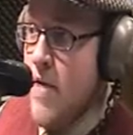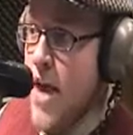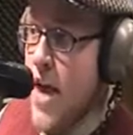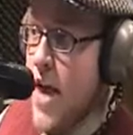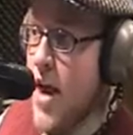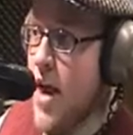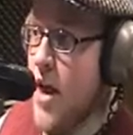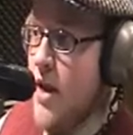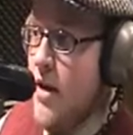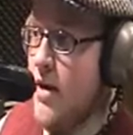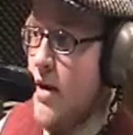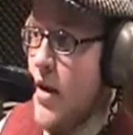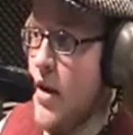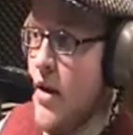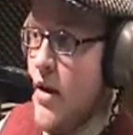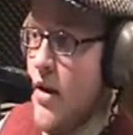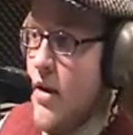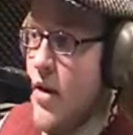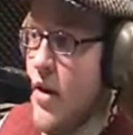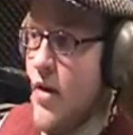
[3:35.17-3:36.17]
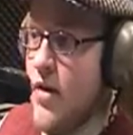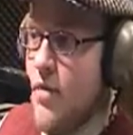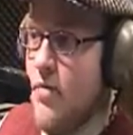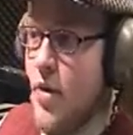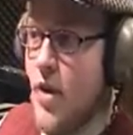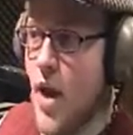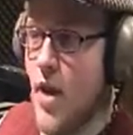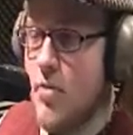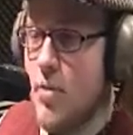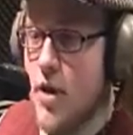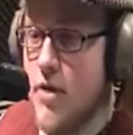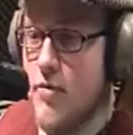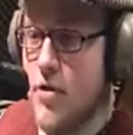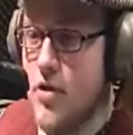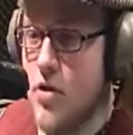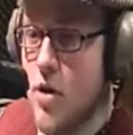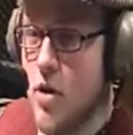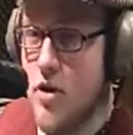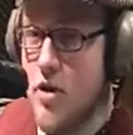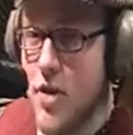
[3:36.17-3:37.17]
and I believe it
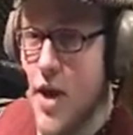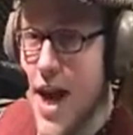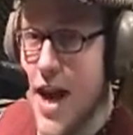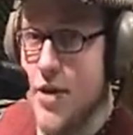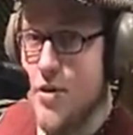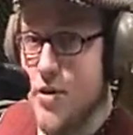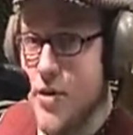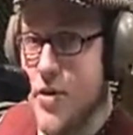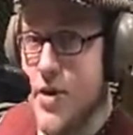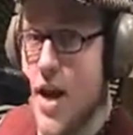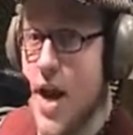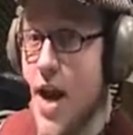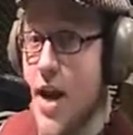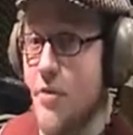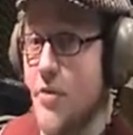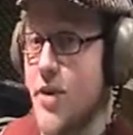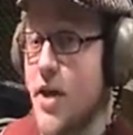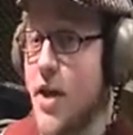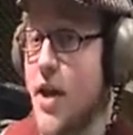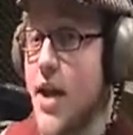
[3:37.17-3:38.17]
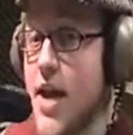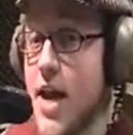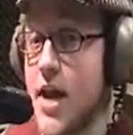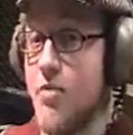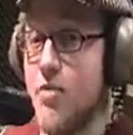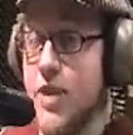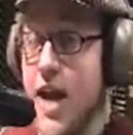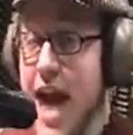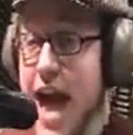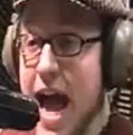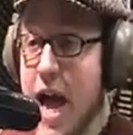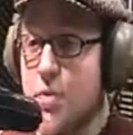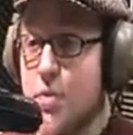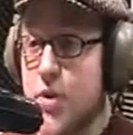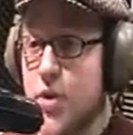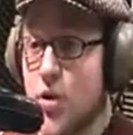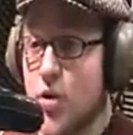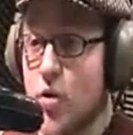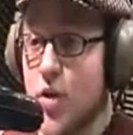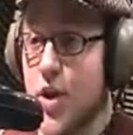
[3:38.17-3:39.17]
was called the Nationalist Times, and it was
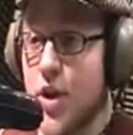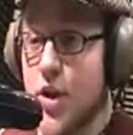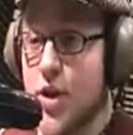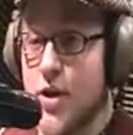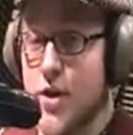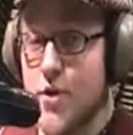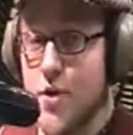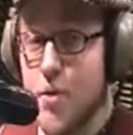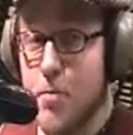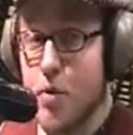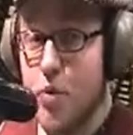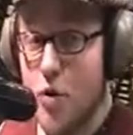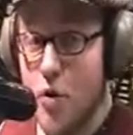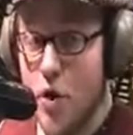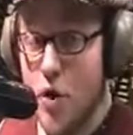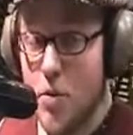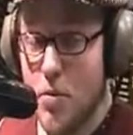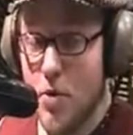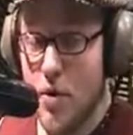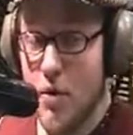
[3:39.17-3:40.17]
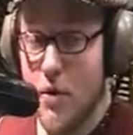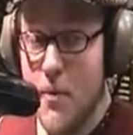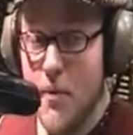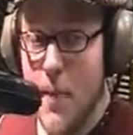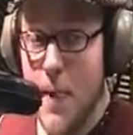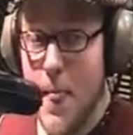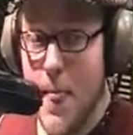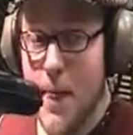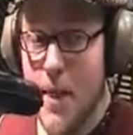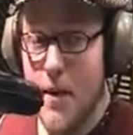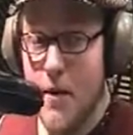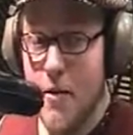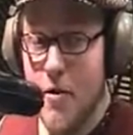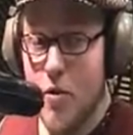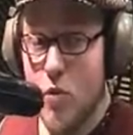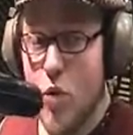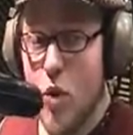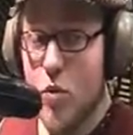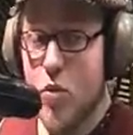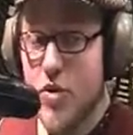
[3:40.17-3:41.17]
absolutely deplorable
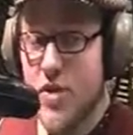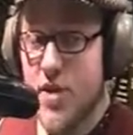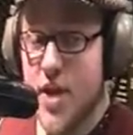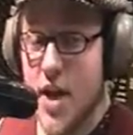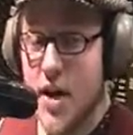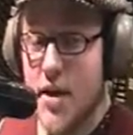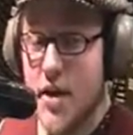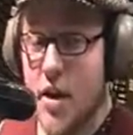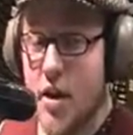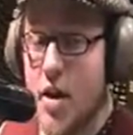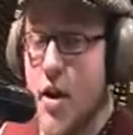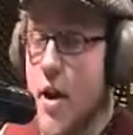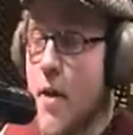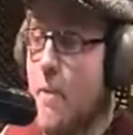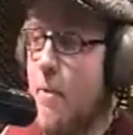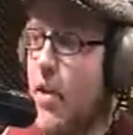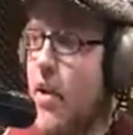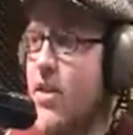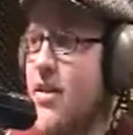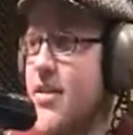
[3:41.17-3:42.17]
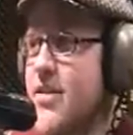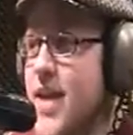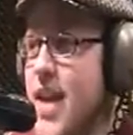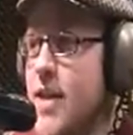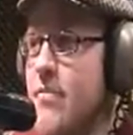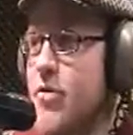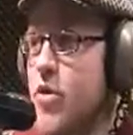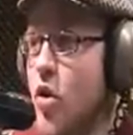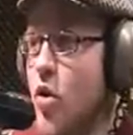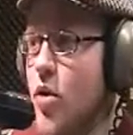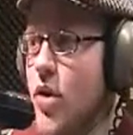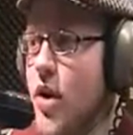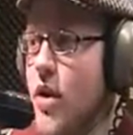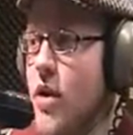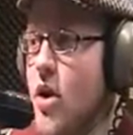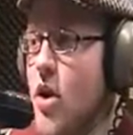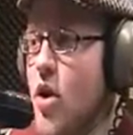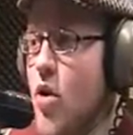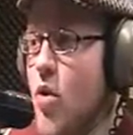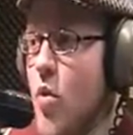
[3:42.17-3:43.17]
what was said in there. But at the same
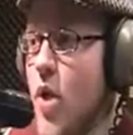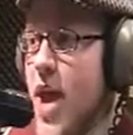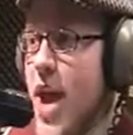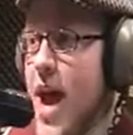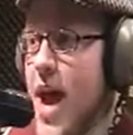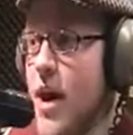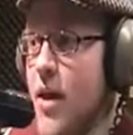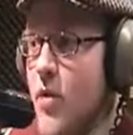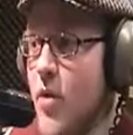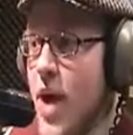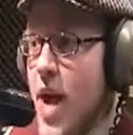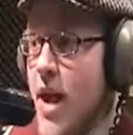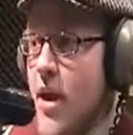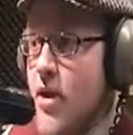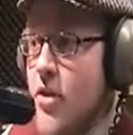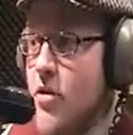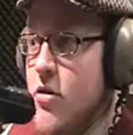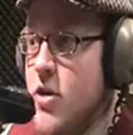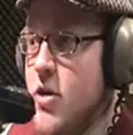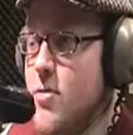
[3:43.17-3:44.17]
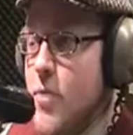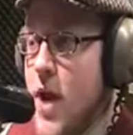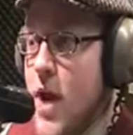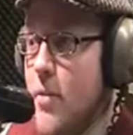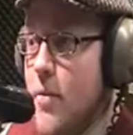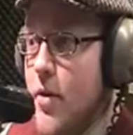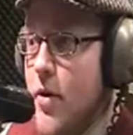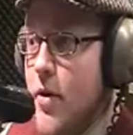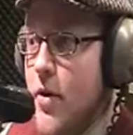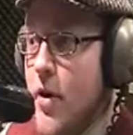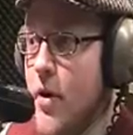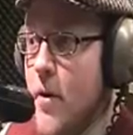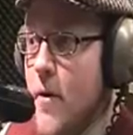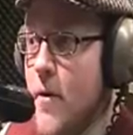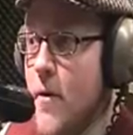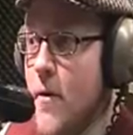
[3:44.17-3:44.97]
token, we had a newspaper